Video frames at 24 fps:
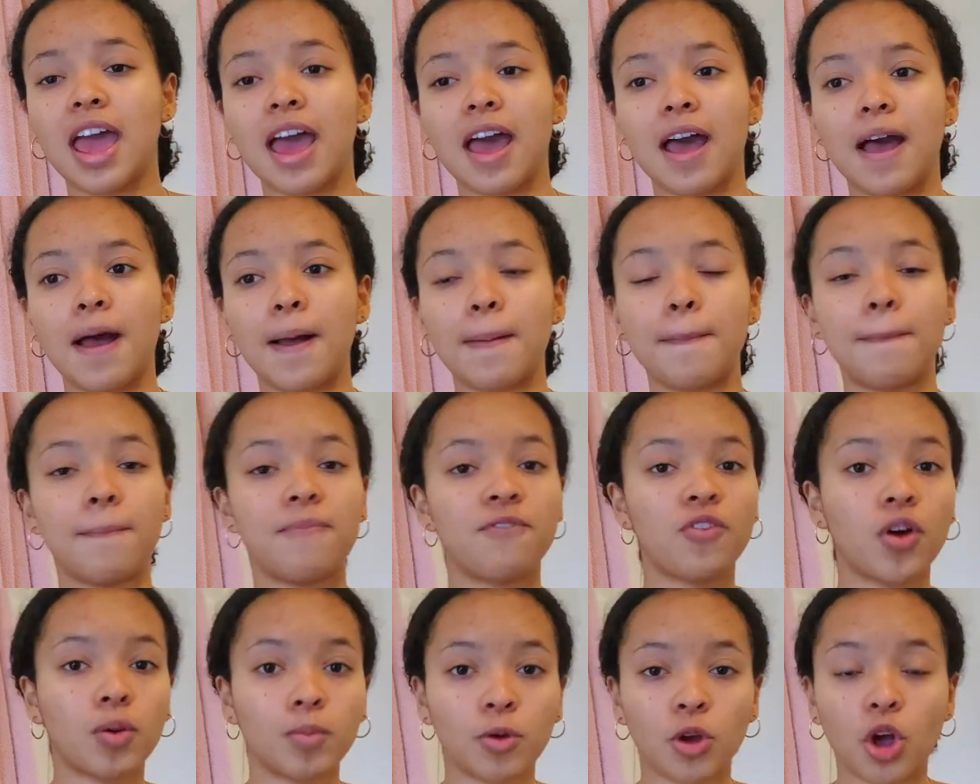
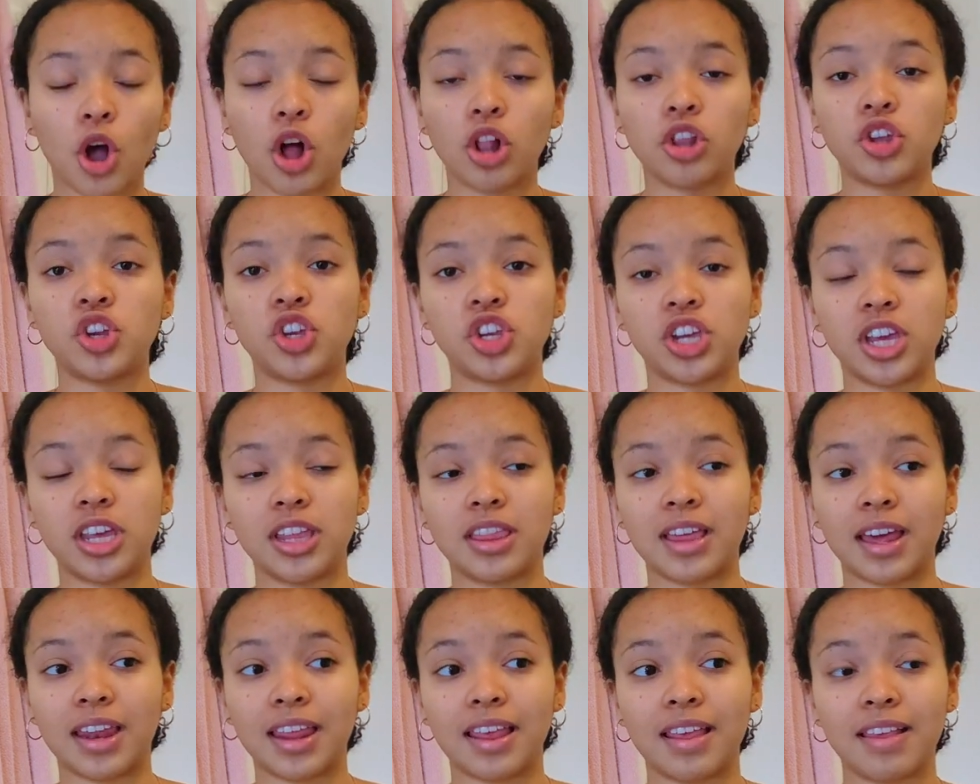pharmacology
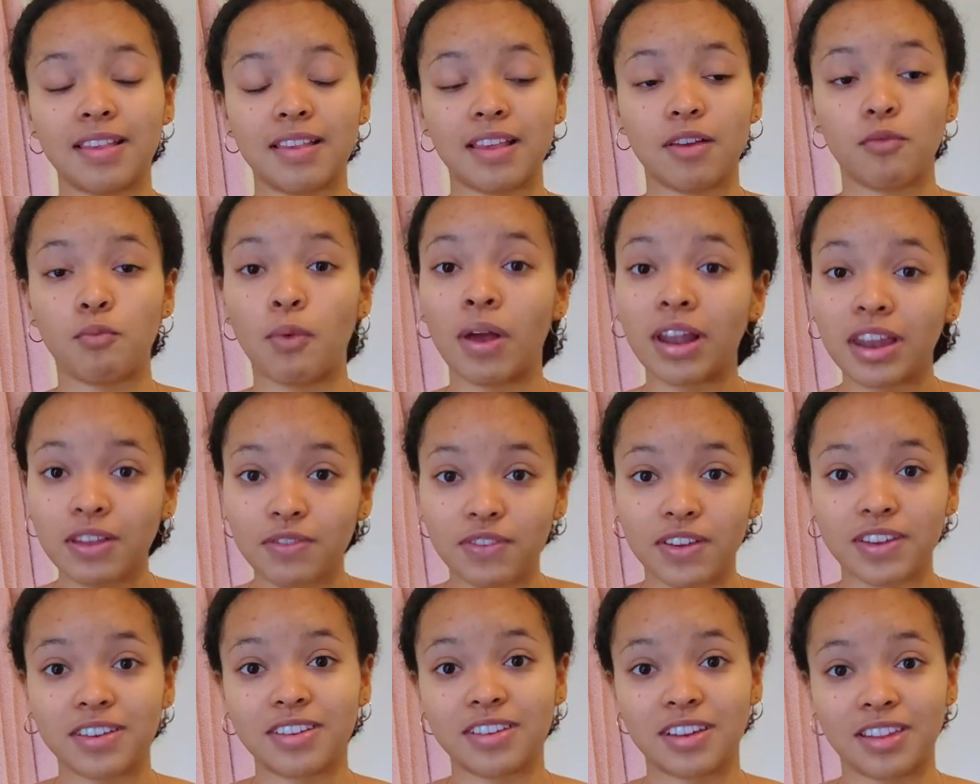that is
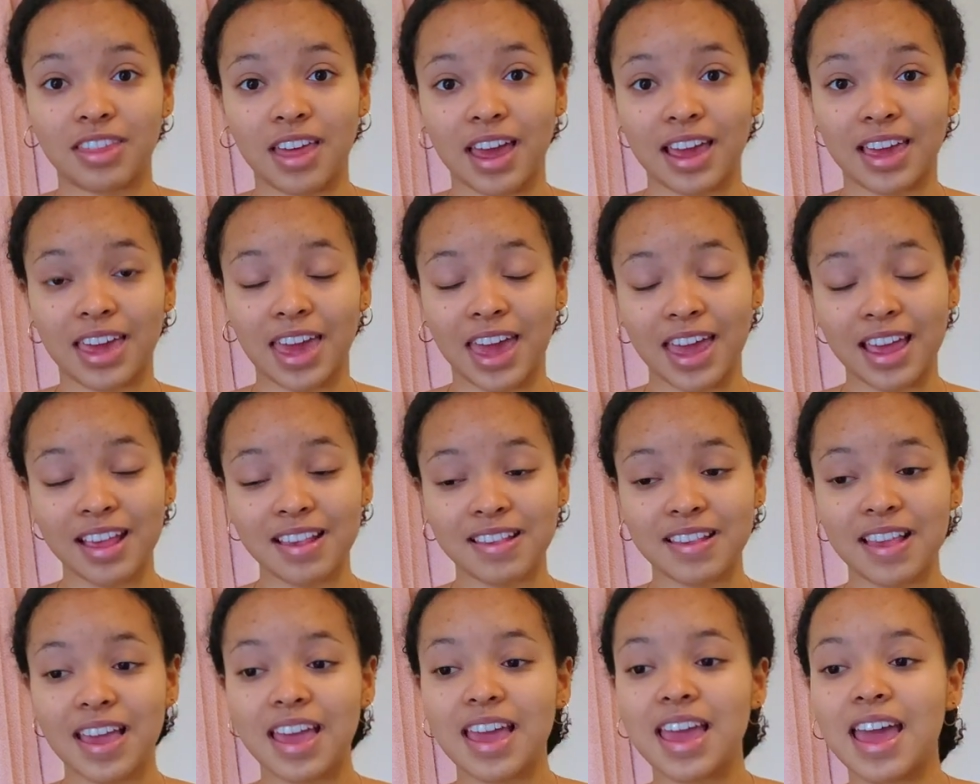relevant to that
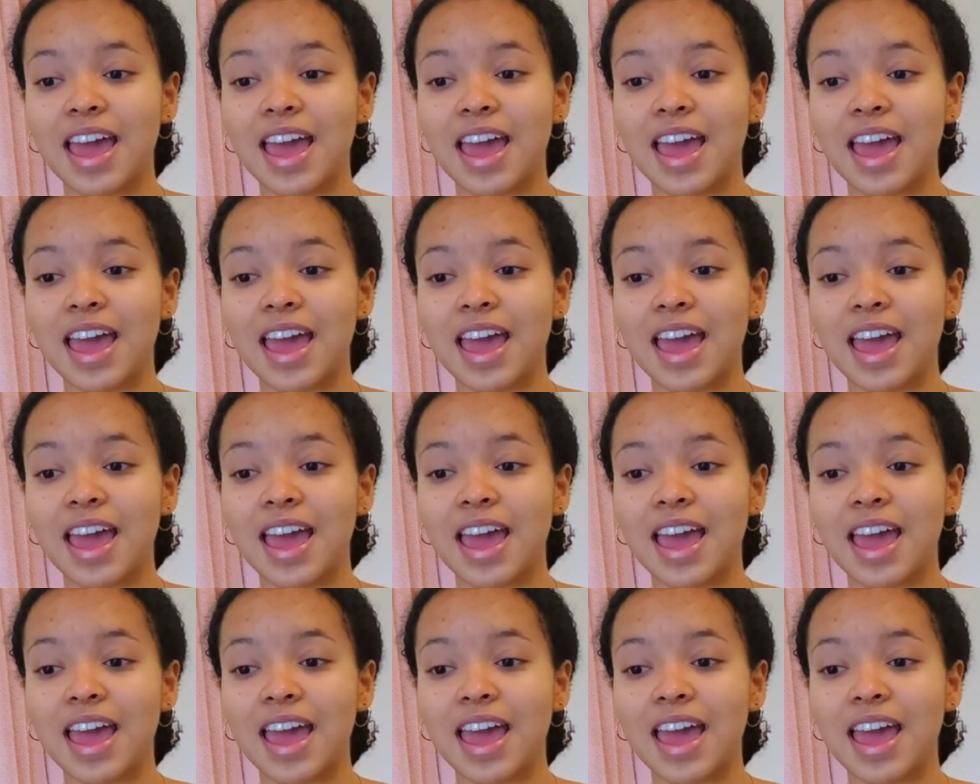case.